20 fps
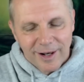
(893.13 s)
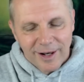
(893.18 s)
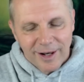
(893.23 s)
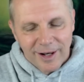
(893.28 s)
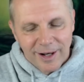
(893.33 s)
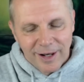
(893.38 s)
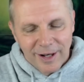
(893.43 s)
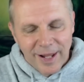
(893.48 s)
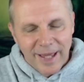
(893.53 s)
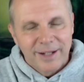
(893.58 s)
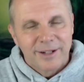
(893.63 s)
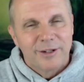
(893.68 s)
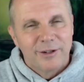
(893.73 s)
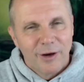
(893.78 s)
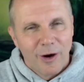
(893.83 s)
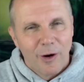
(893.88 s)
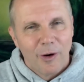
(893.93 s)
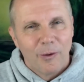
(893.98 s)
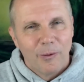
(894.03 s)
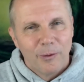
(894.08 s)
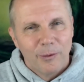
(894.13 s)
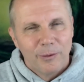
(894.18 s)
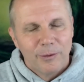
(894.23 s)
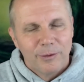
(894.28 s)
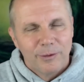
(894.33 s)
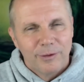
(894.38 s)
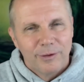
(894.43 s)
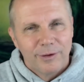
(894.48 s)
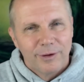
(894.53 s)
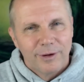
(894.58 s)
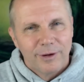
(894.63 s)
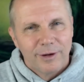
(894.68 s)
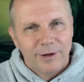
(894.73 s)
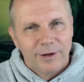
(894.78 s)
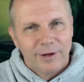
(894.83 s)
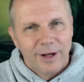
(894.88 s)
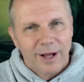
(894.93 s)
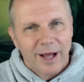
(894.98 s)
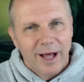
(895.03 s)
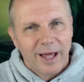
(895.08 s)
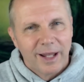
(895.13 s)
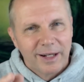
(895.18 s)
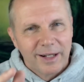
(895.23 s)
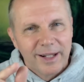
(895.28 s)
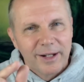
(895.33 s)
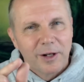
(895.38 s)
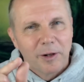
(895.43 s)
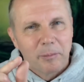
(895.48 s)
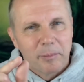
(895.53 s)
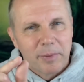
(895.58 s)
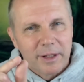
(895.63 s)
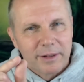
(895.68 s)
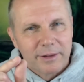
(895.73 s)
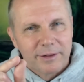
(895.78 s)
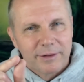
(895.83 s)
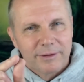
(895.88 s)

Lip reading: let go a little bit,